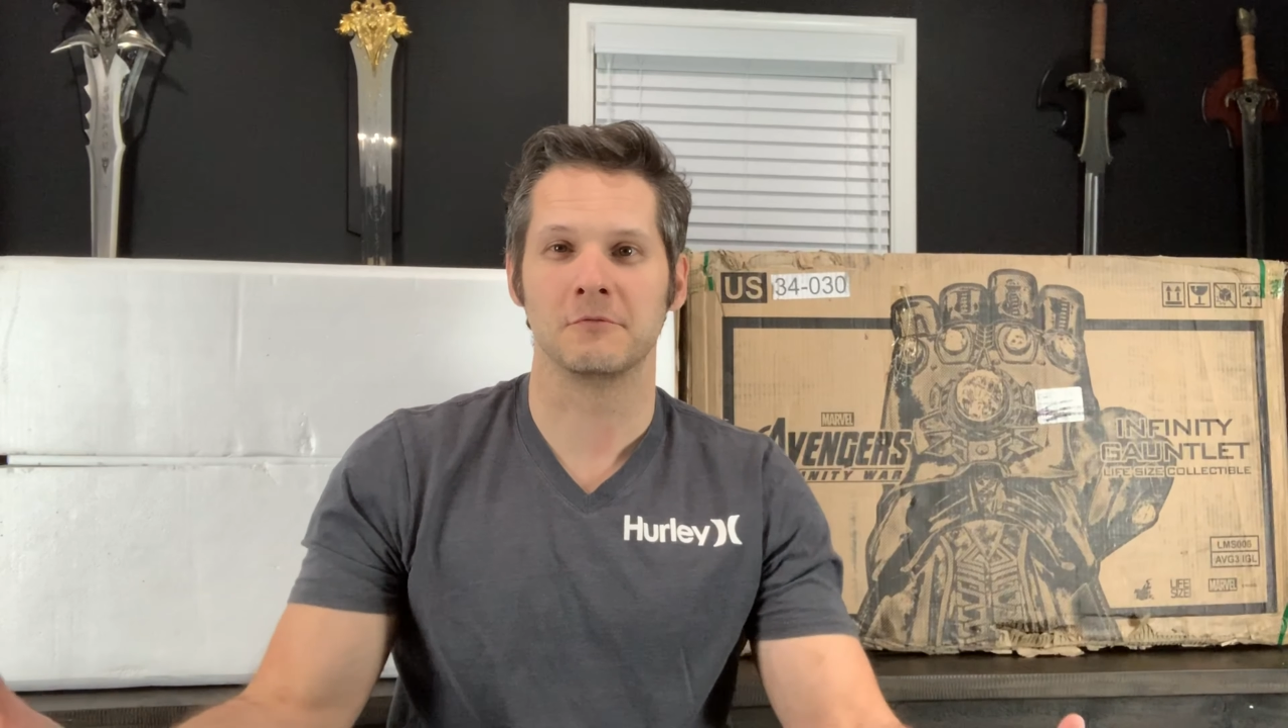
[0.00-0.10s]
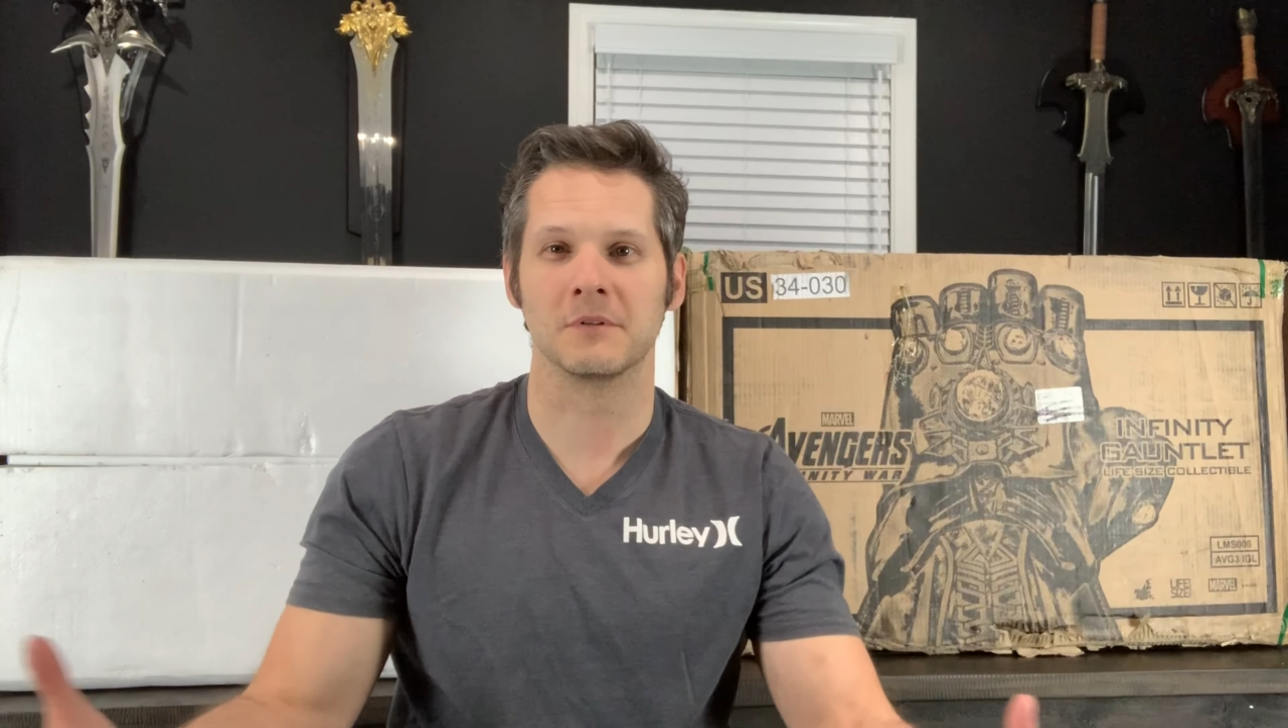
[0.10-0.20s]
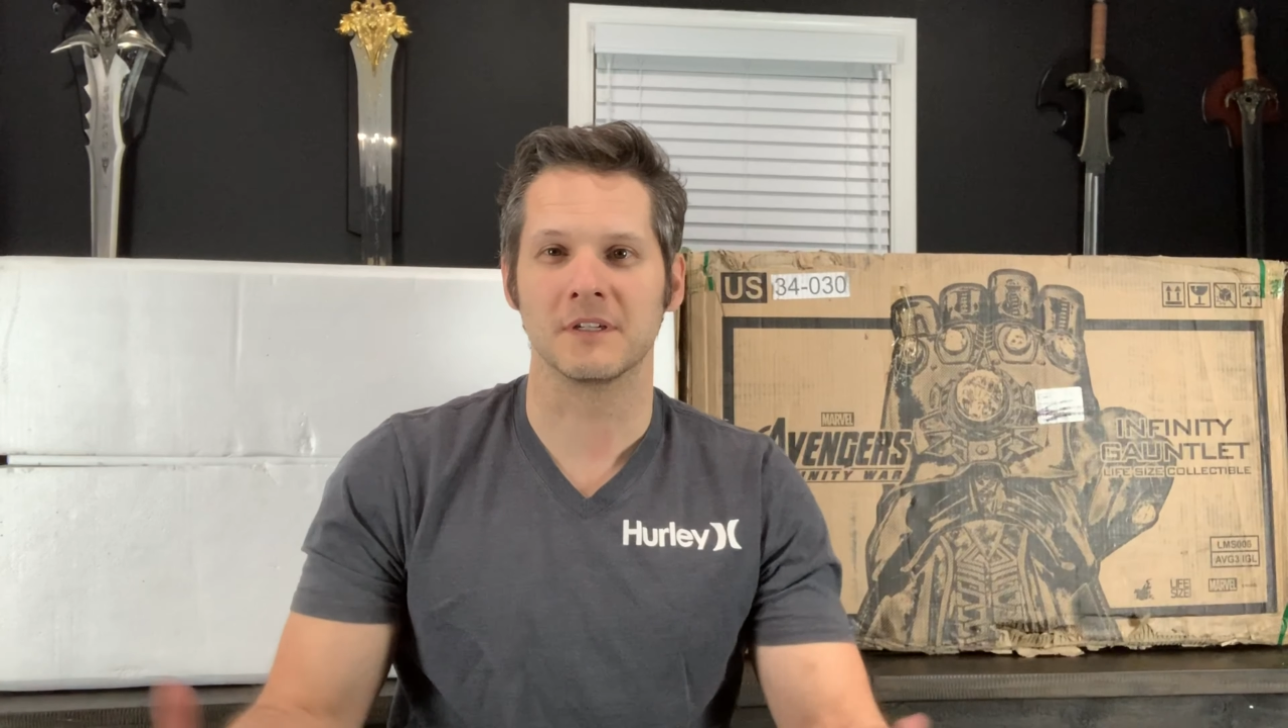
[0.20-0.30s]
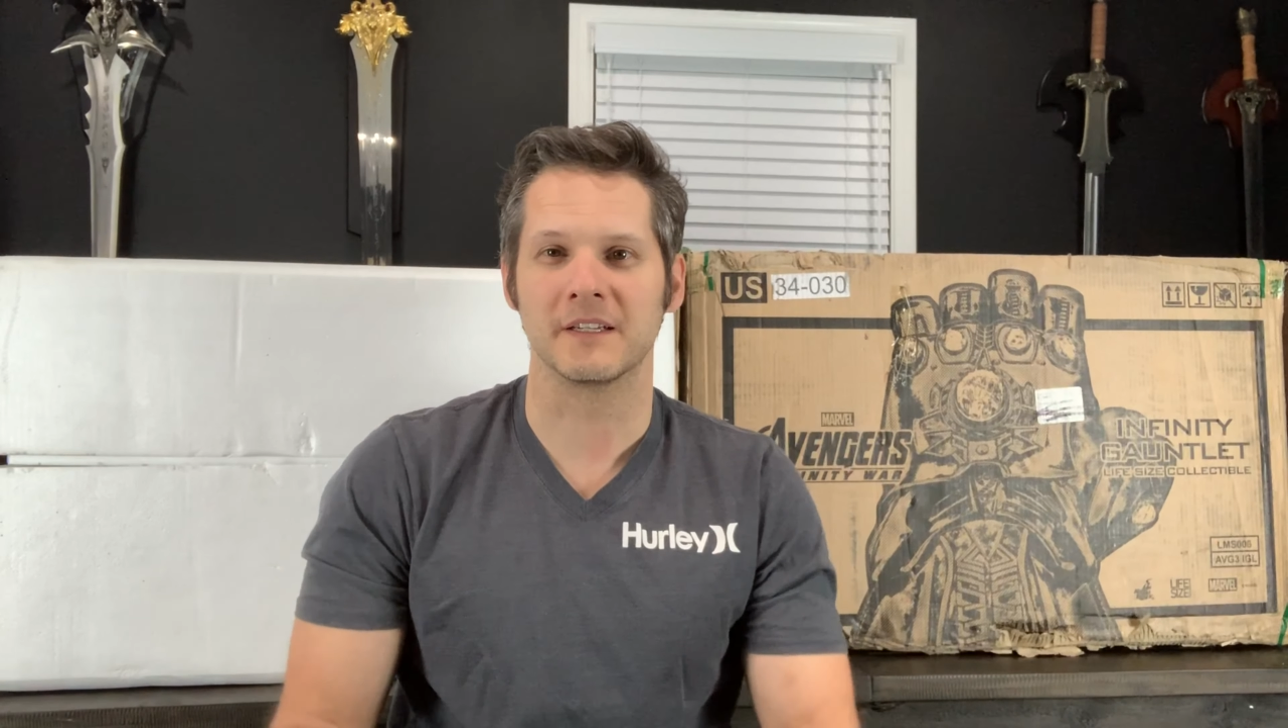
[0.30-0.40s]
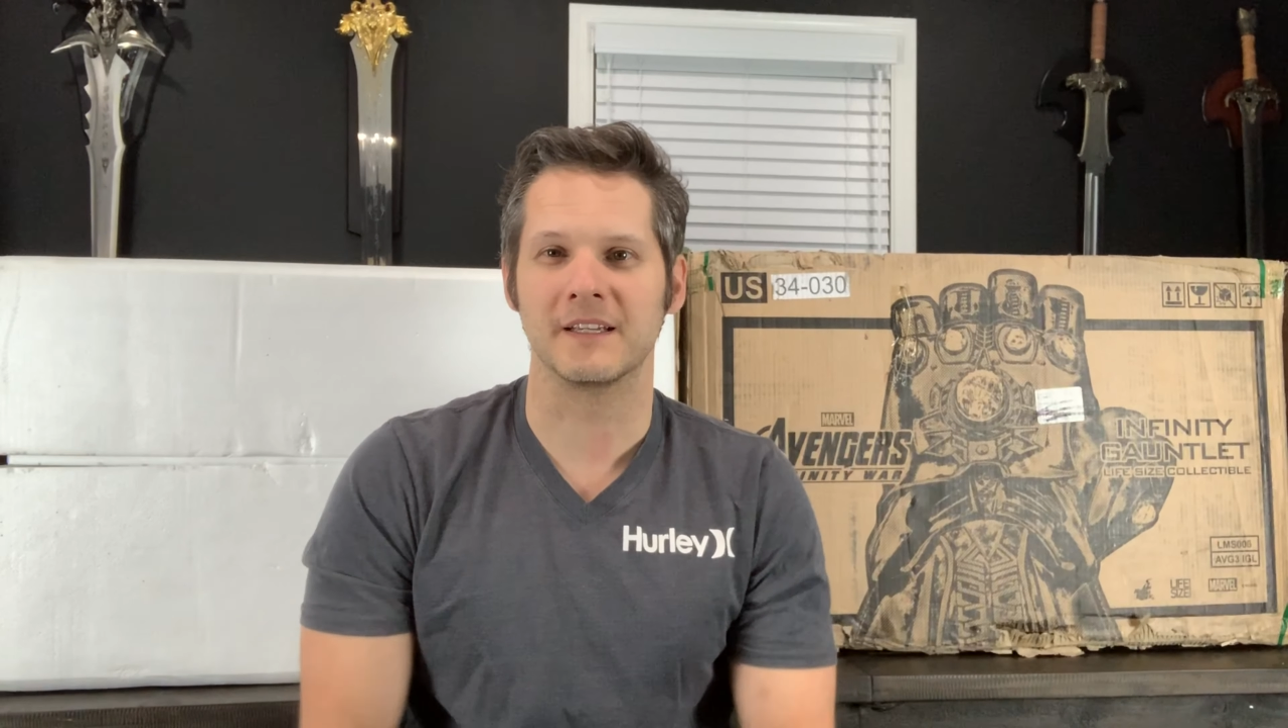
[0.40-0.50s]
we're
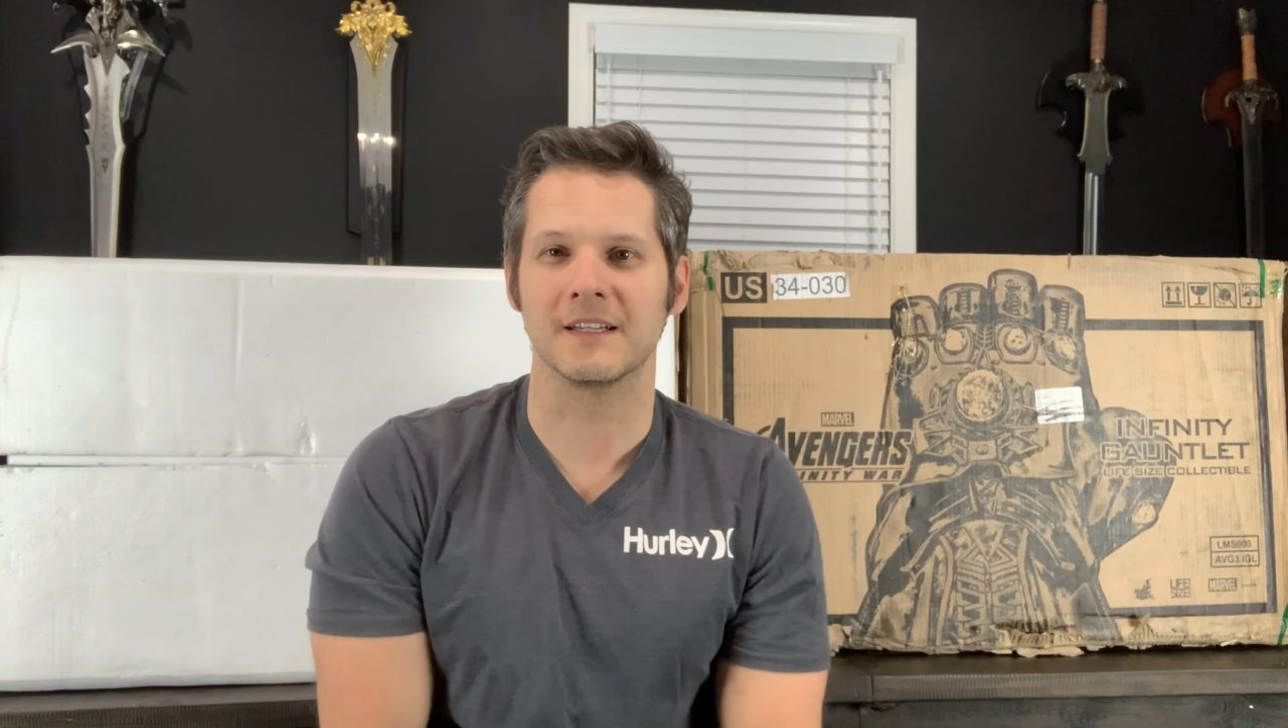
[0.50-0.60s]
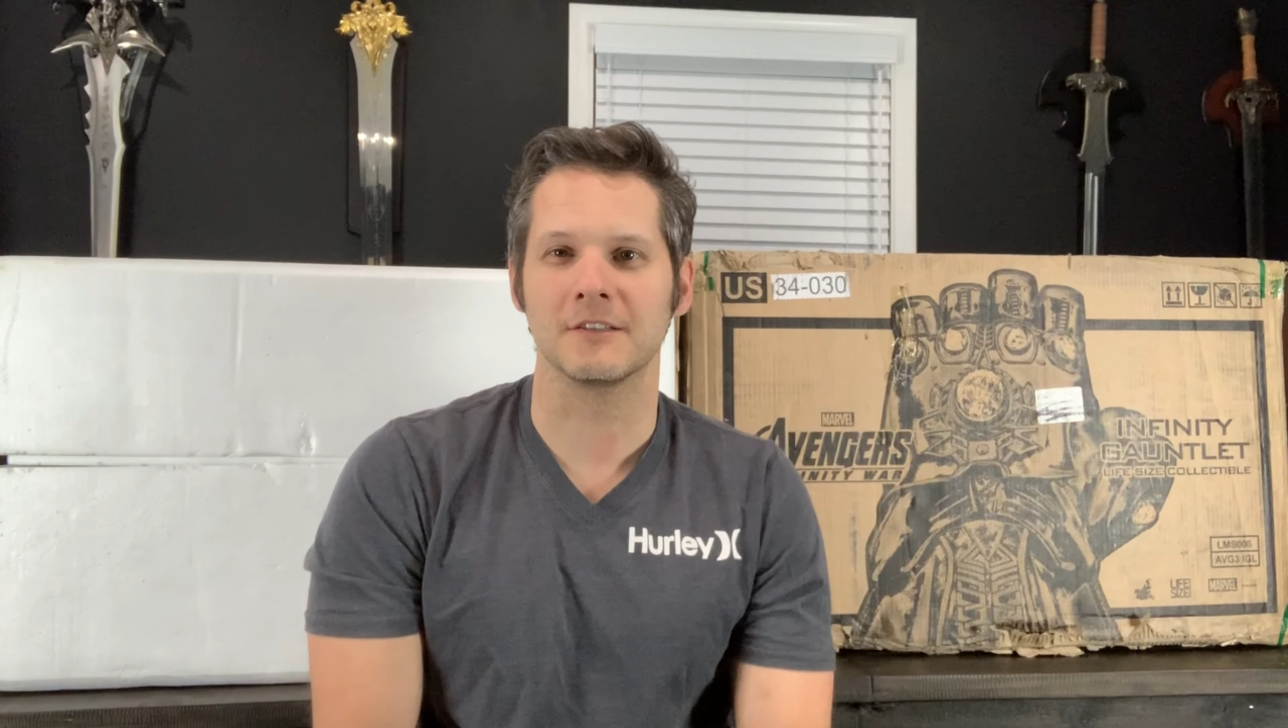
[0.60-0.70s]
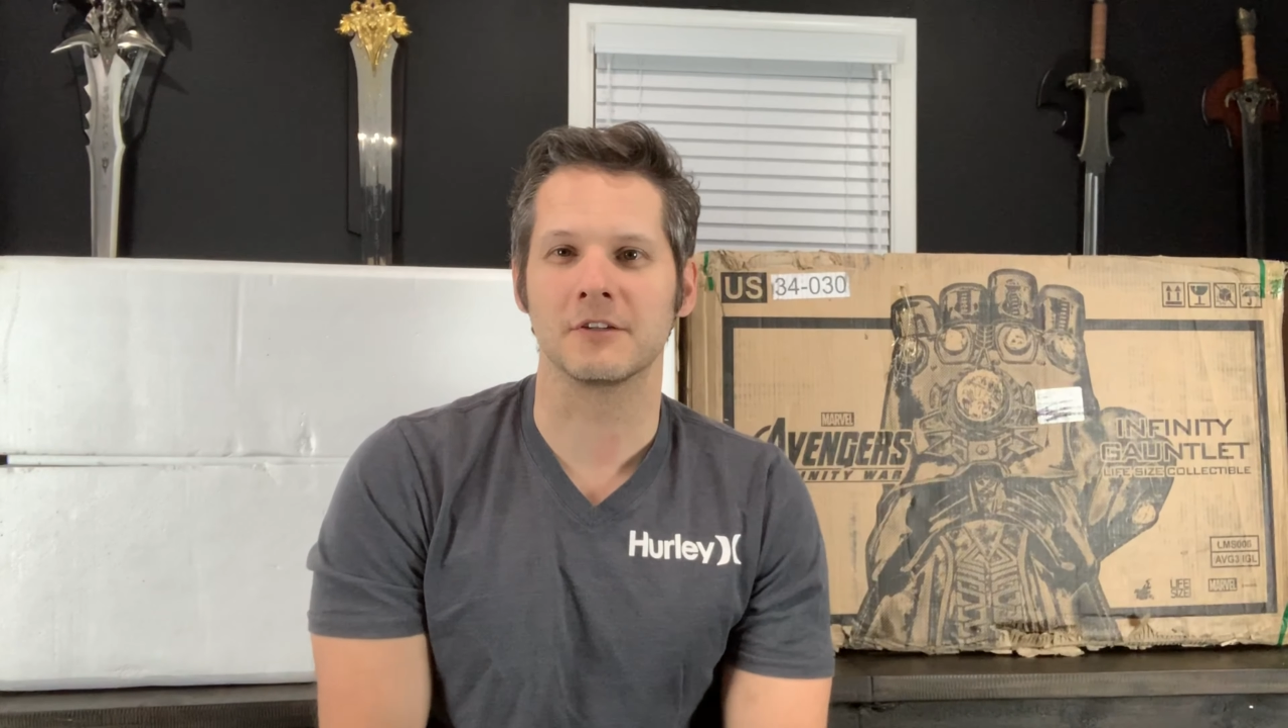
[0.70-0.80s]
going to get